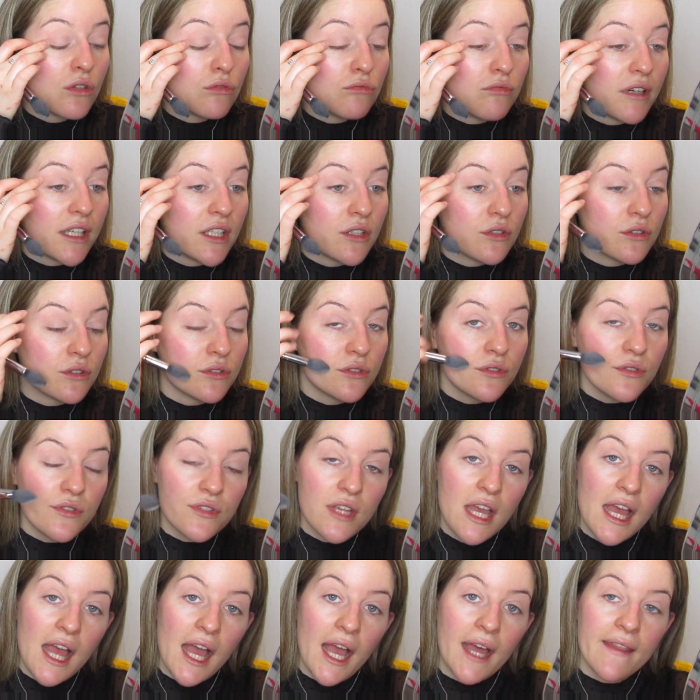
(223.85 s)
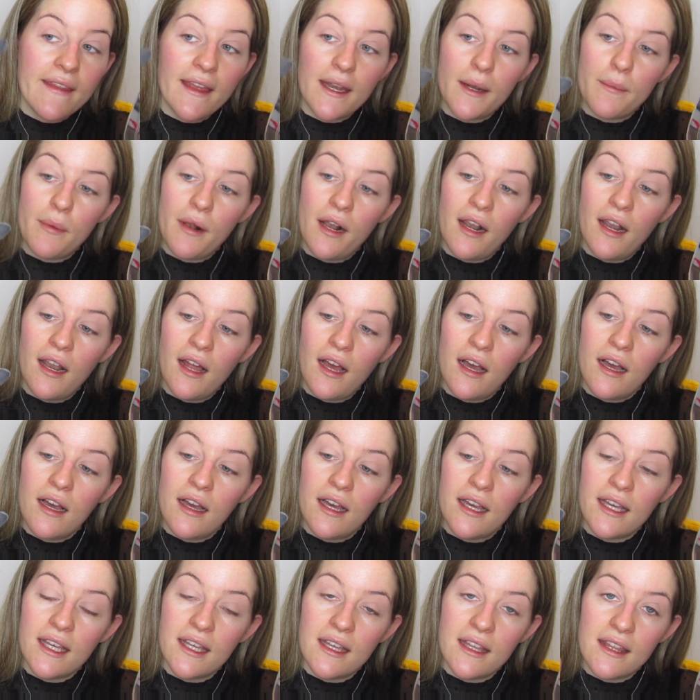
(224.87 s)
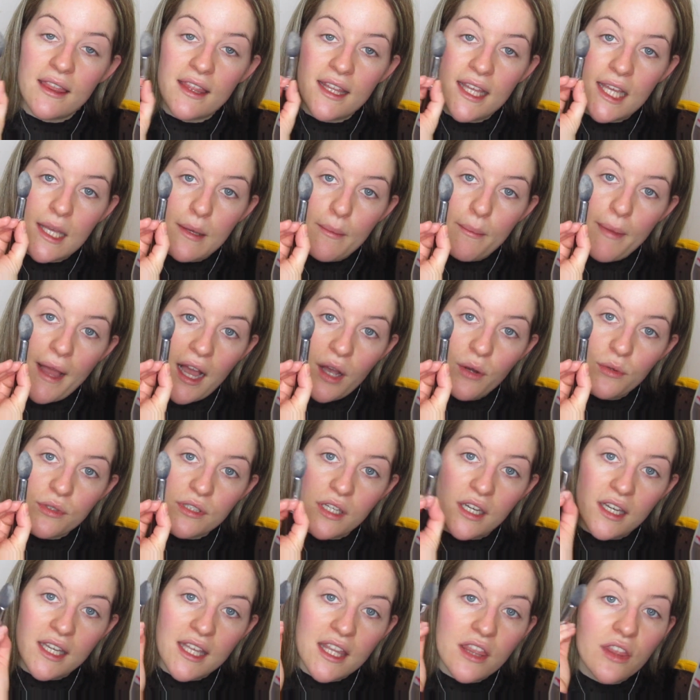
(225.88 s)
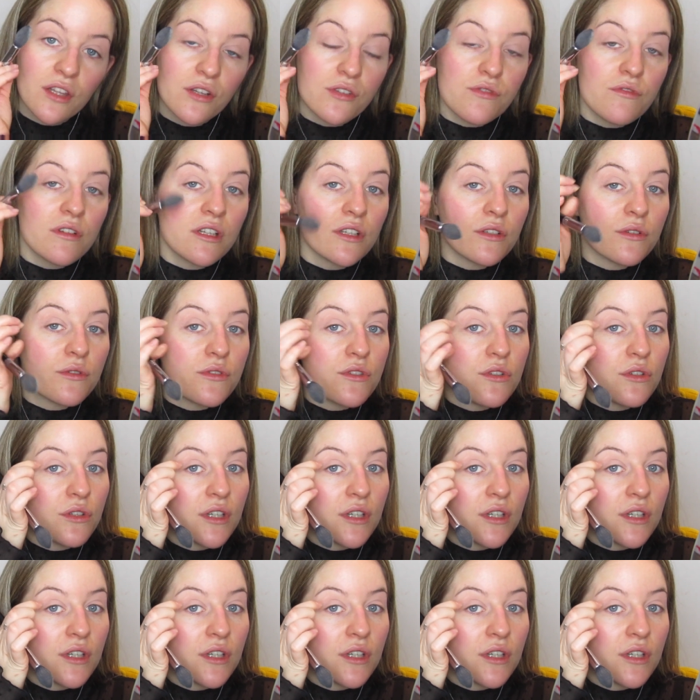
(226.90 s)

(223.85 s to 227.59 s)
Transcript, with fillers: wrinkles and then apply the powder in those wrinkles,